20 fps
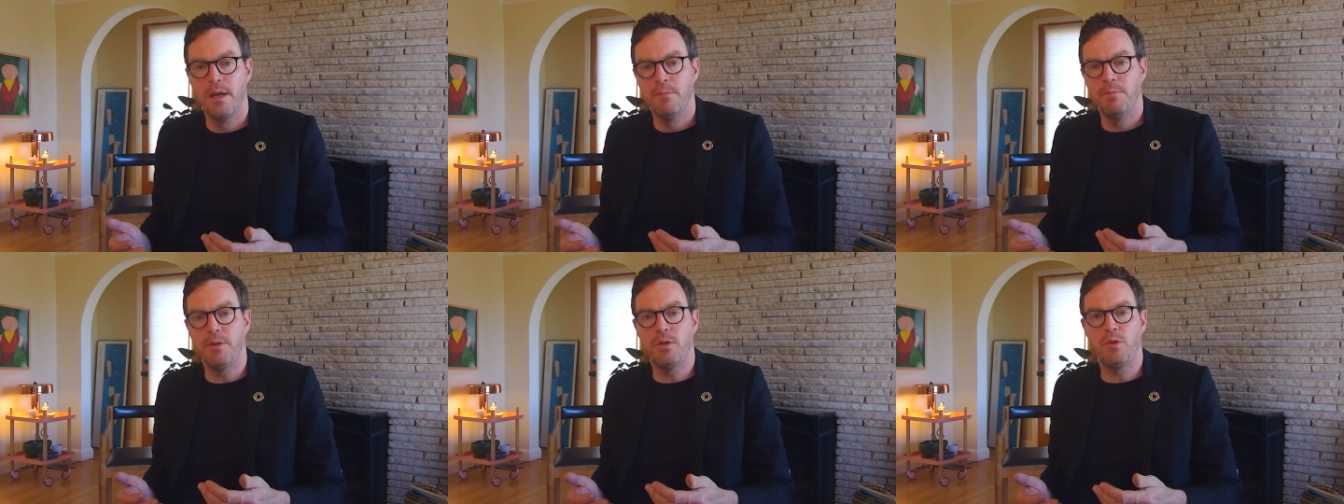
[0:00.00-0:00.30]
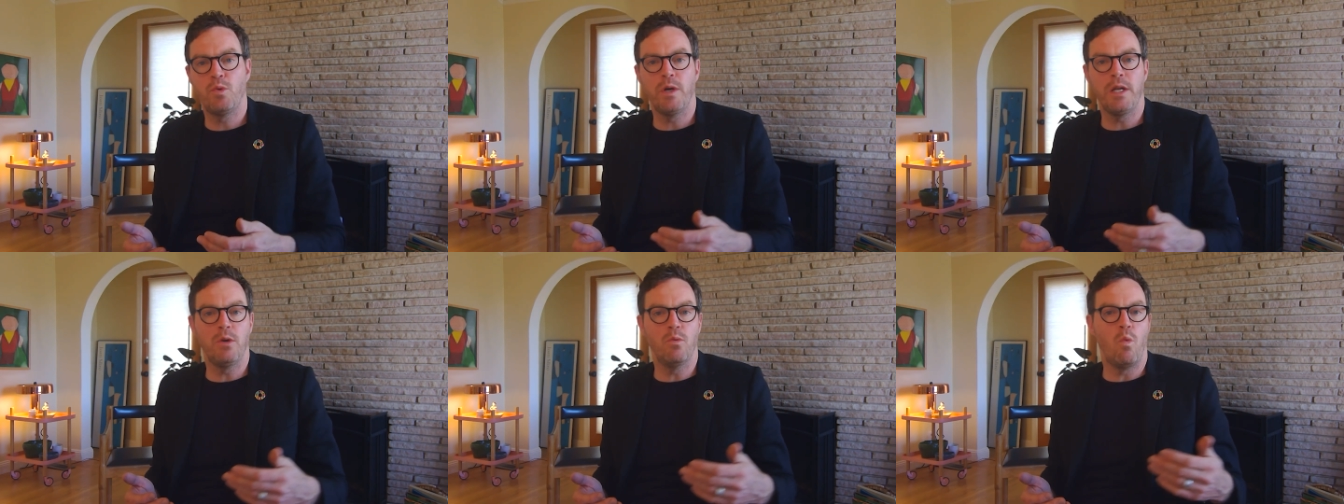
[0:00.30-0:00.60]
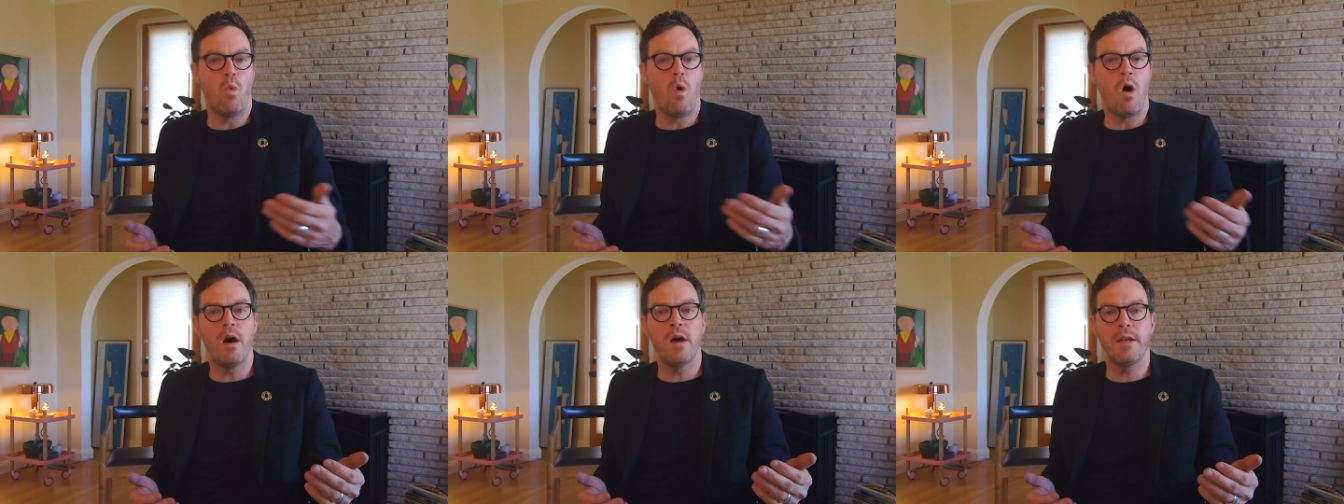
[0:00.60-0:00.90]
between
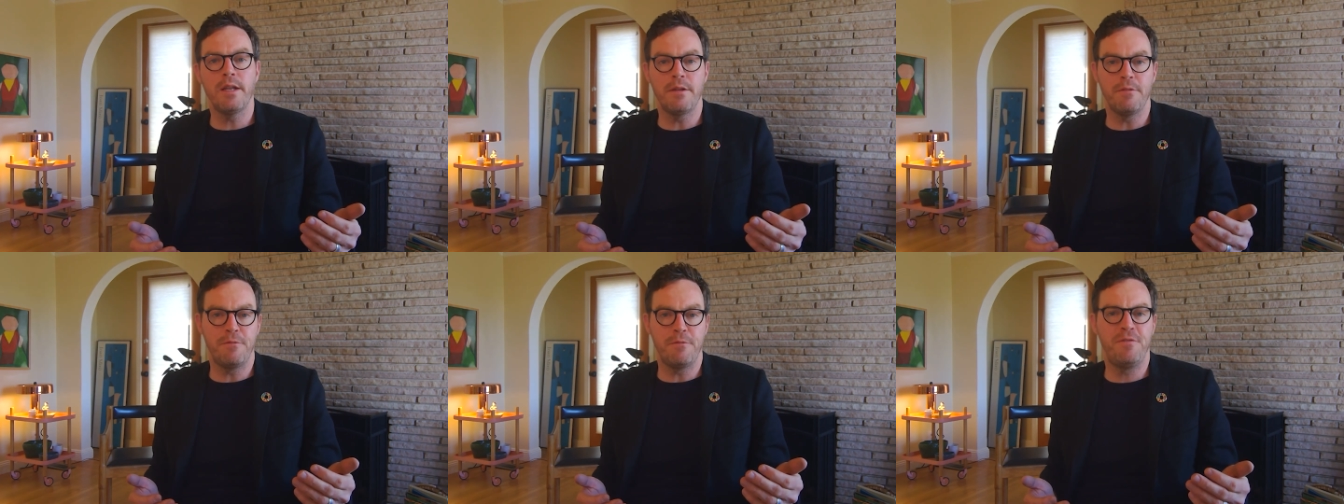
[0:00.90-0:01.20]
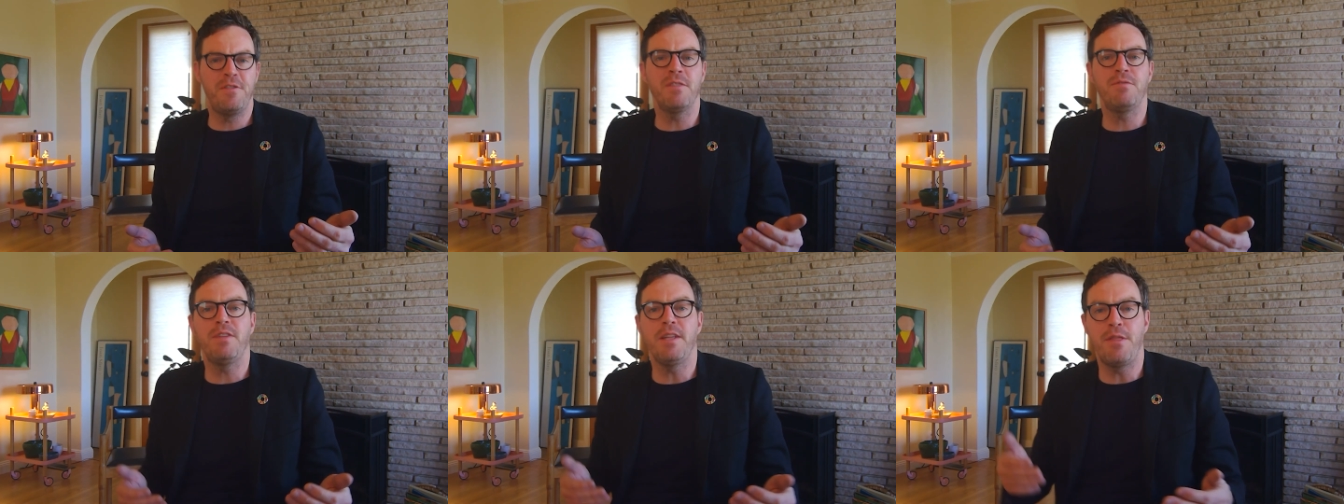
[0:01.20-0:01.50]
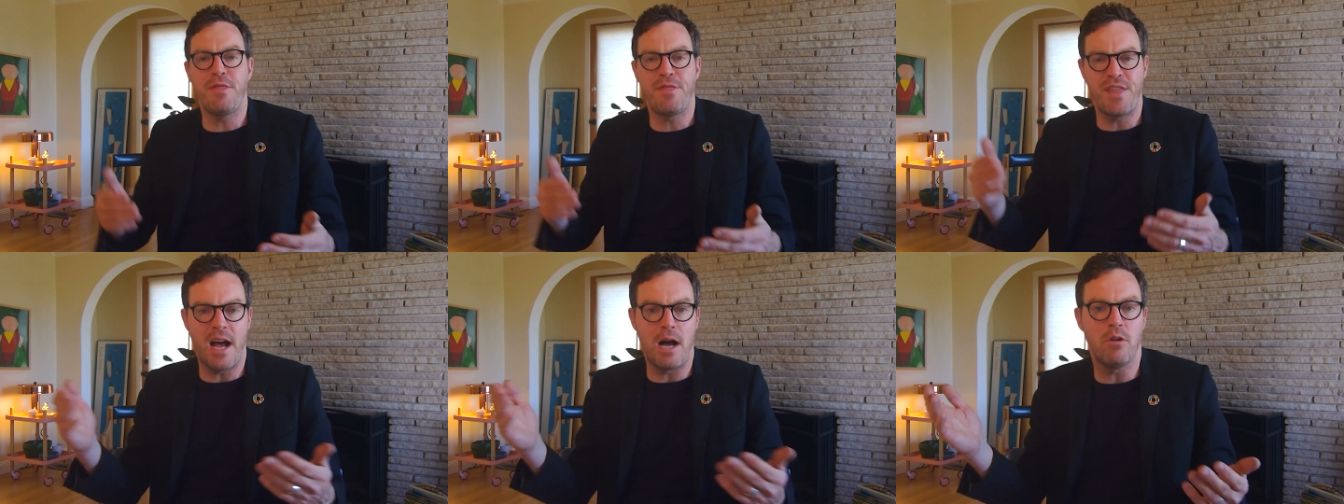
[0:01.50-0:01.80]
1 and
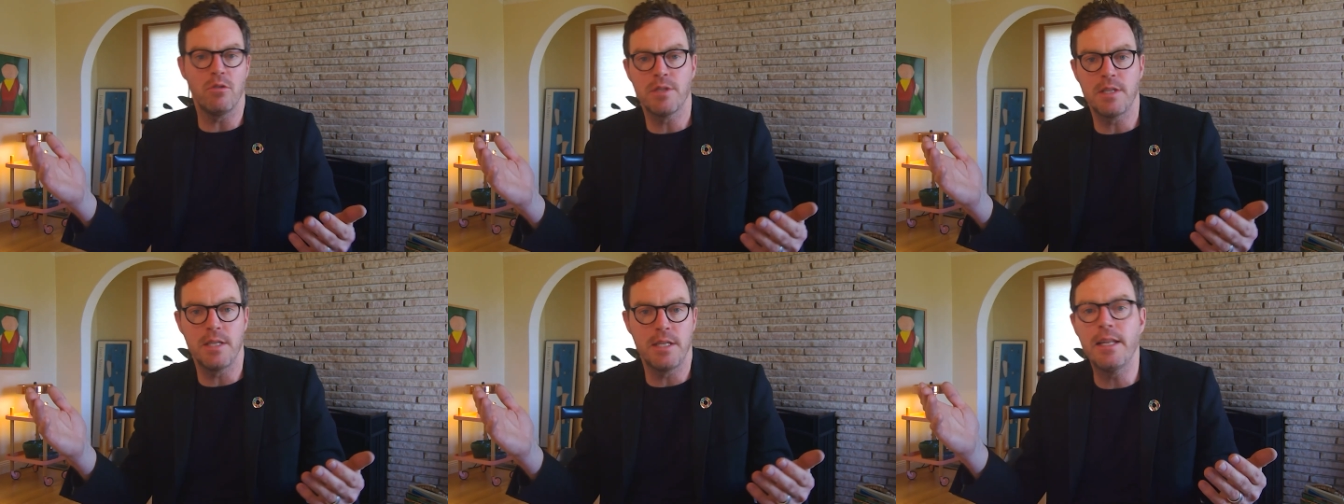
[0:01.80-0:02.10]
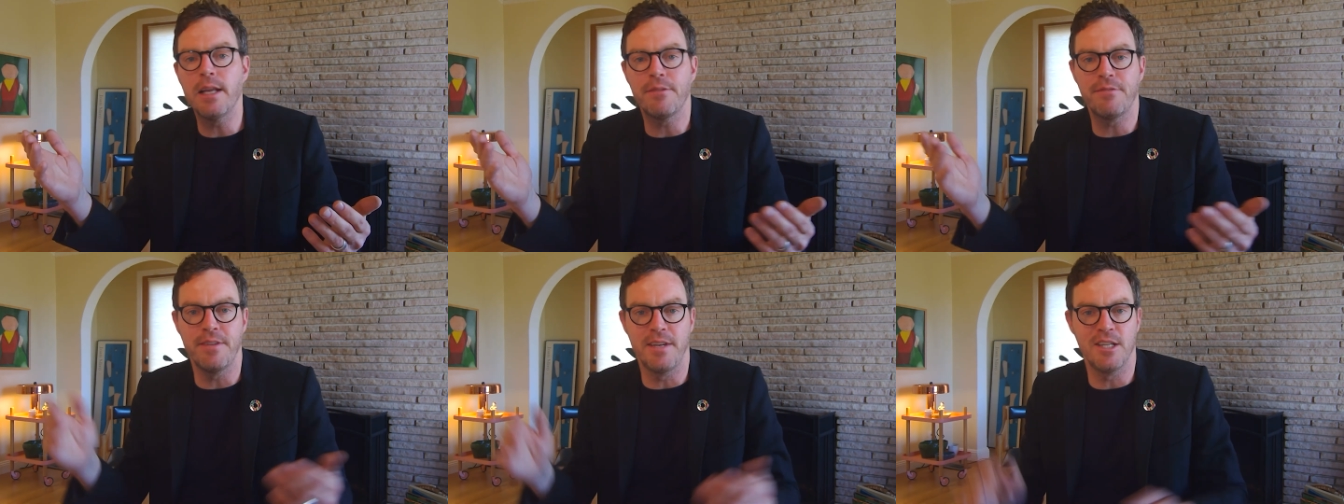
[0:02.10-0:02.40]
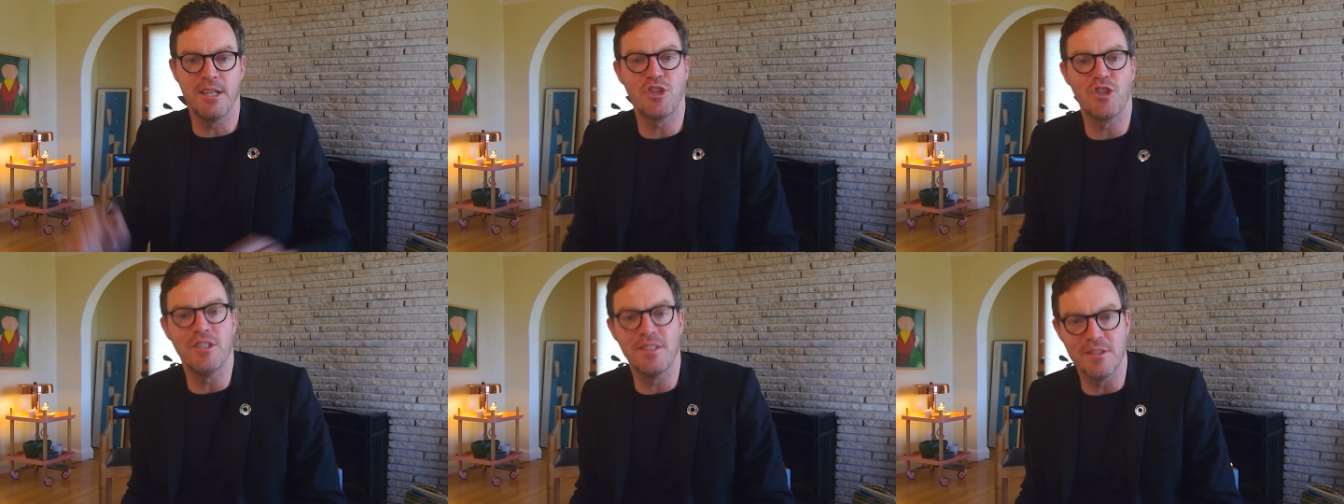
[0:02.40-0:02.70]
50,000
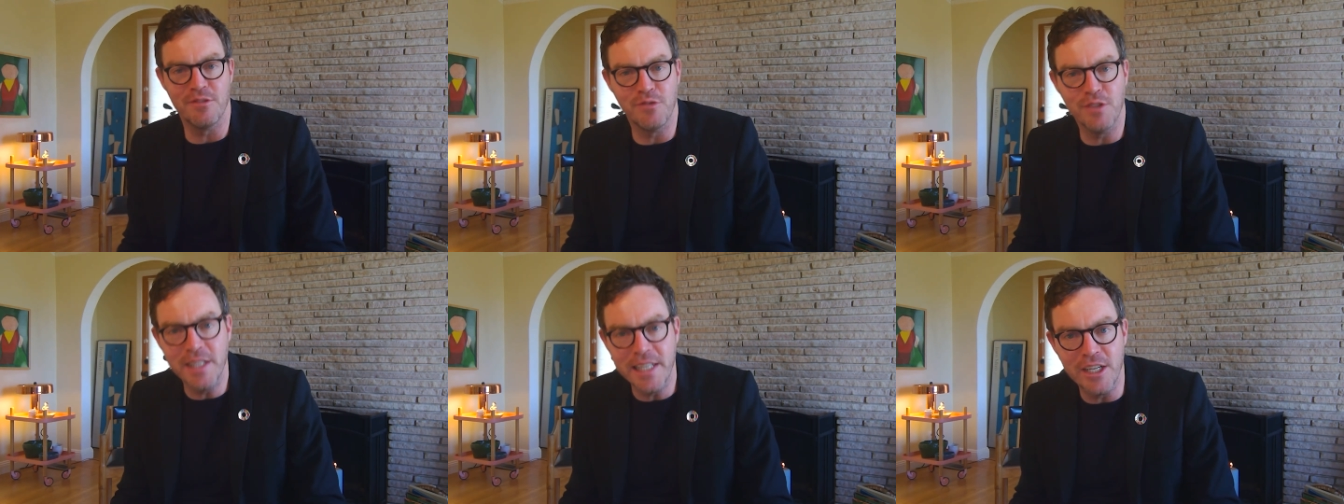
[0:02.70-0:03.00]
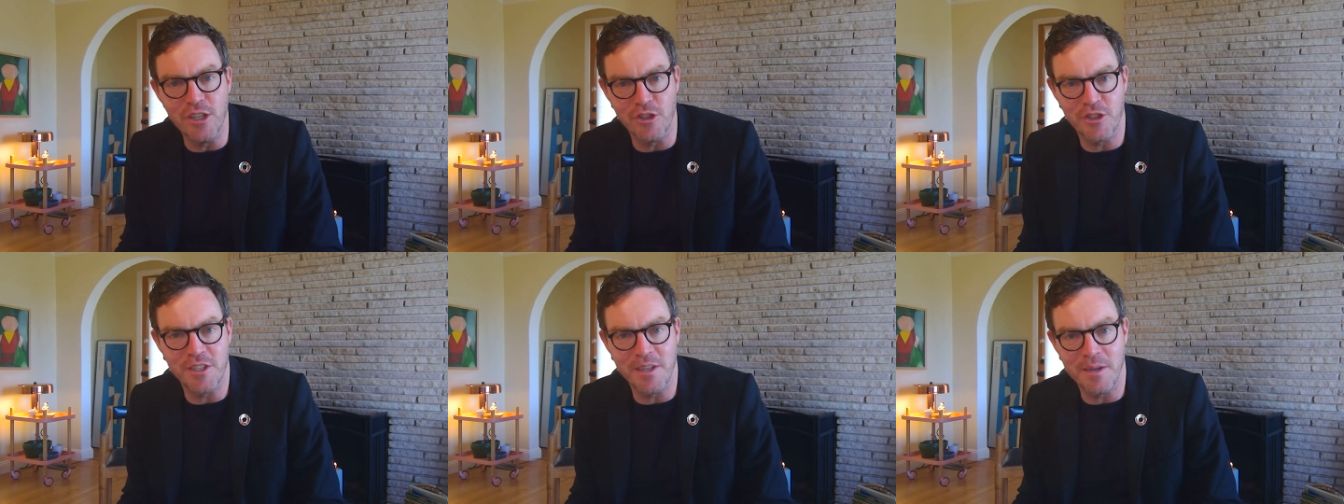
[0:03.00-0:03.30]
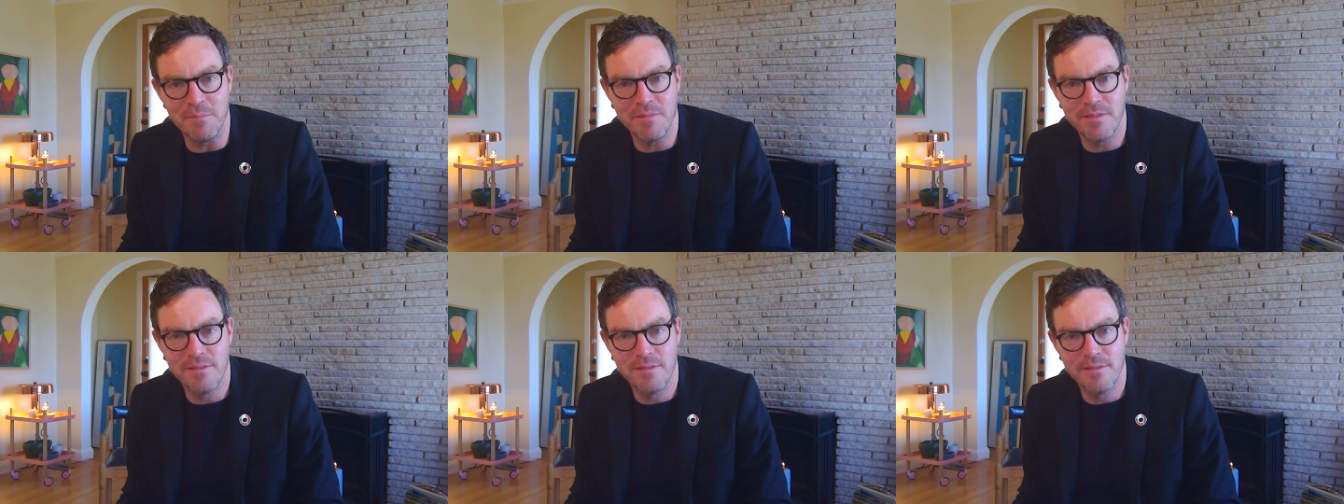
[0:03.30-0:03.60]
definitions of
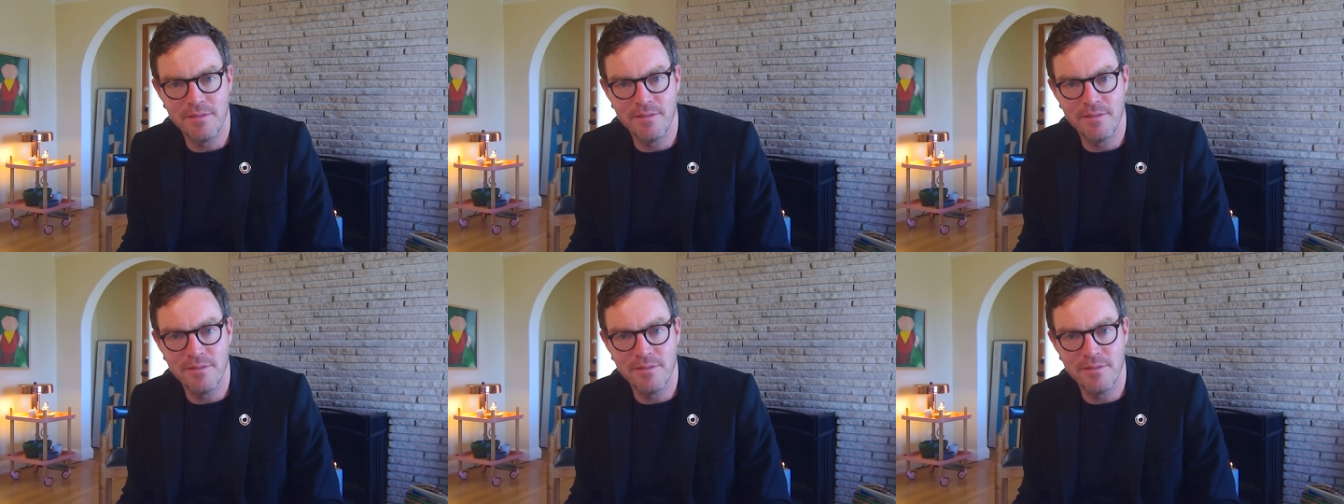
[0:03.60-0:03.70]
leadership.